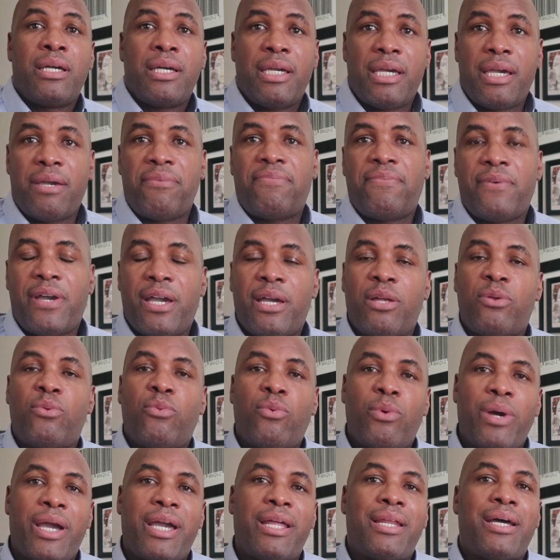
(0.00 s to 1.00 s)
If
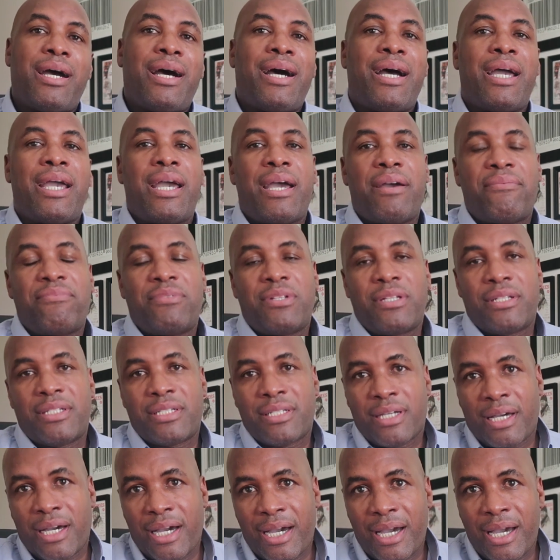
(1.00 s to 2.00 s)
and when I have the
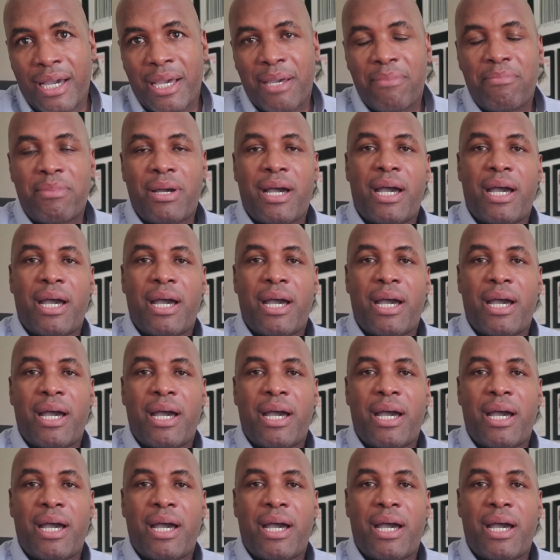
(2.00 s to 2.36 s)
time,